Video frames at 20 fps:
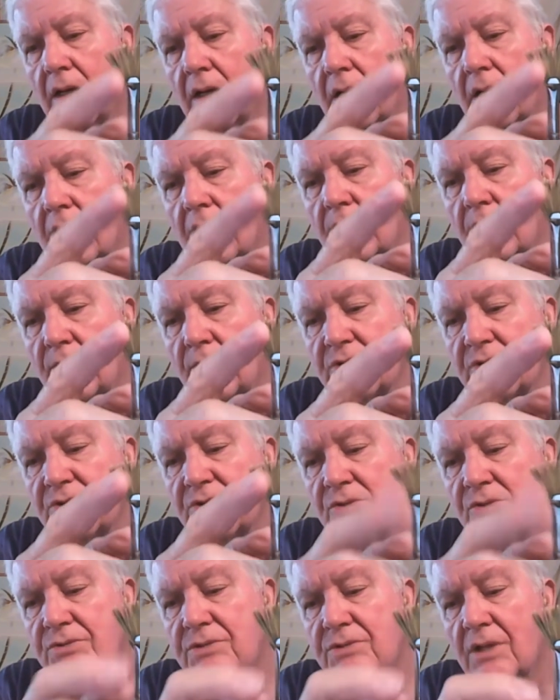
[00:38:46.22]

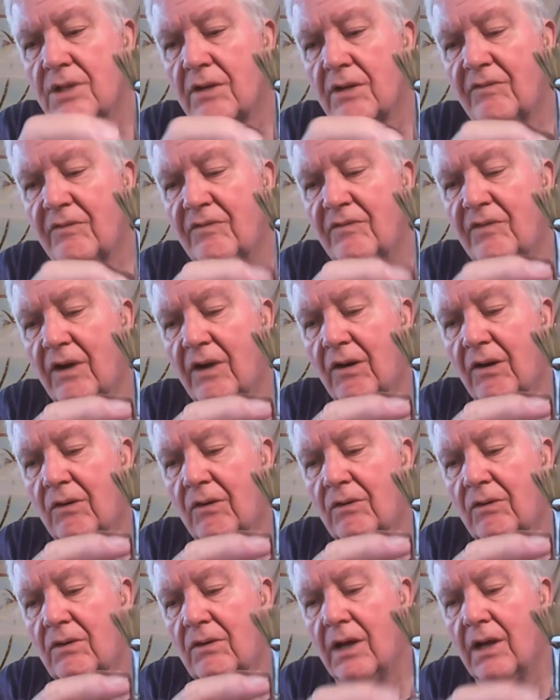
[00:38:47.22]
bristles,
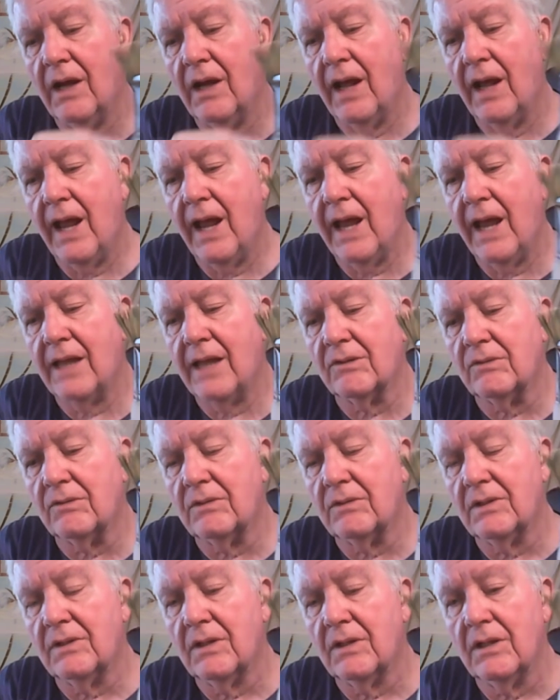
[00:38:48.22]
ferrule, handle.
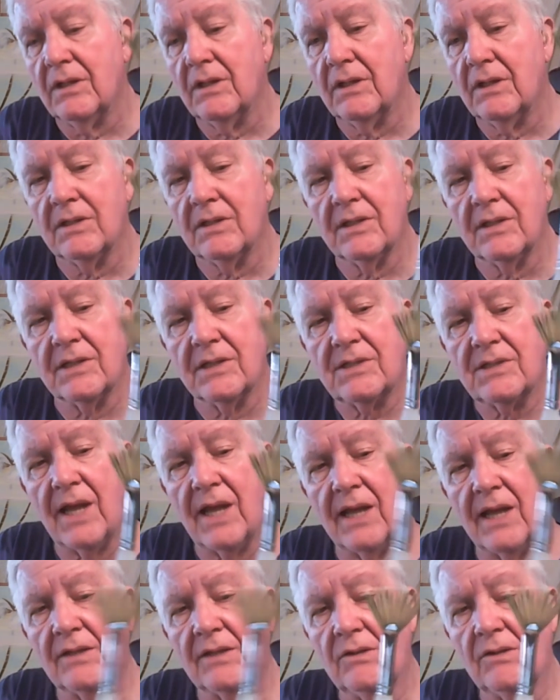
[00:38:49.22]
This
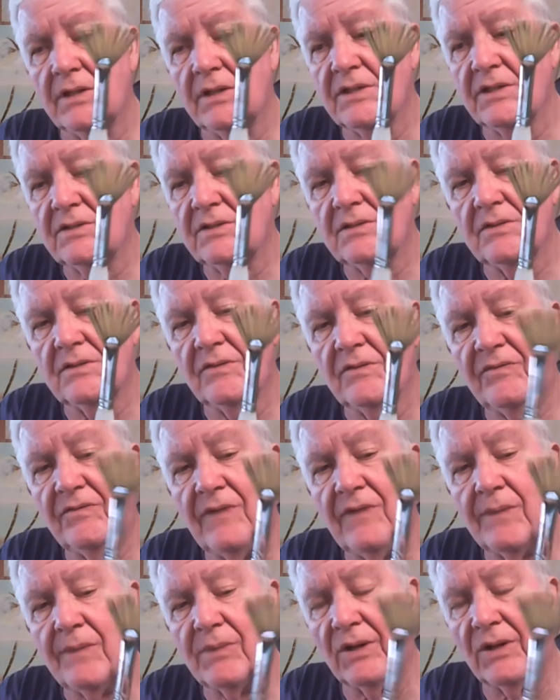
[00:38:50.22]
handle is
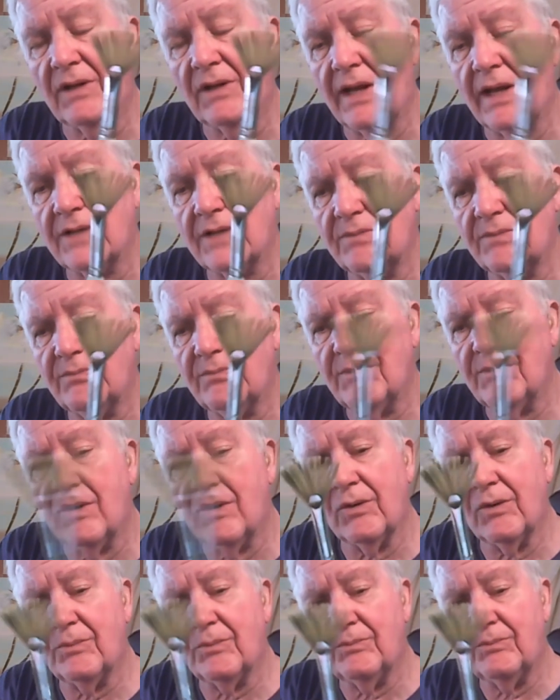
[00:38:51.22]
fiberglass,
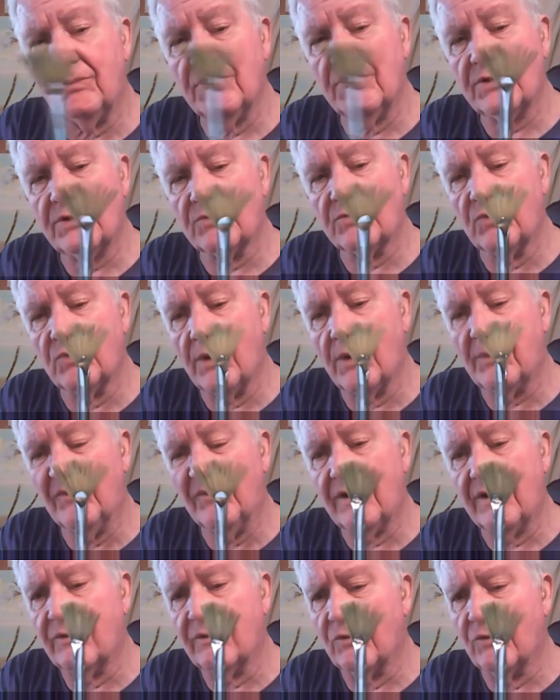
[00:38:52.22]
or this is rubber,
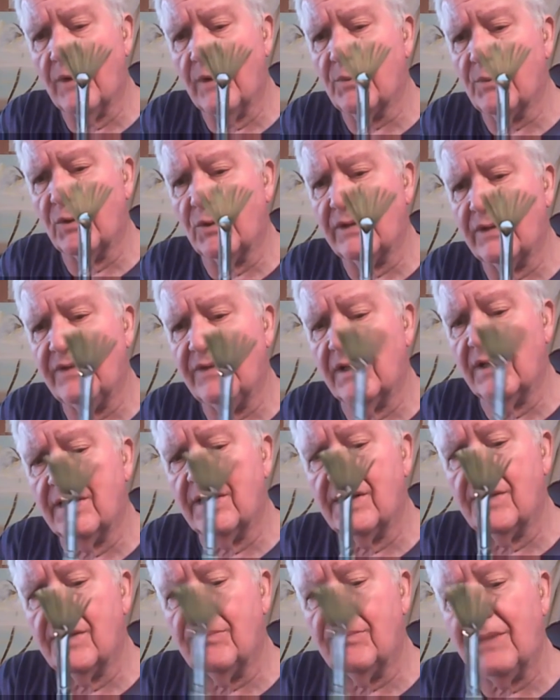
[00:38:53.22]
very rubbery feeling,
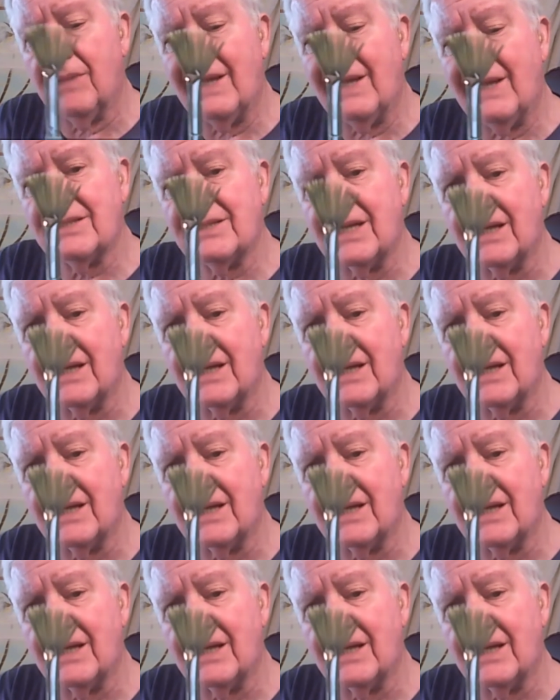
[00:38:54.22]
and plastic.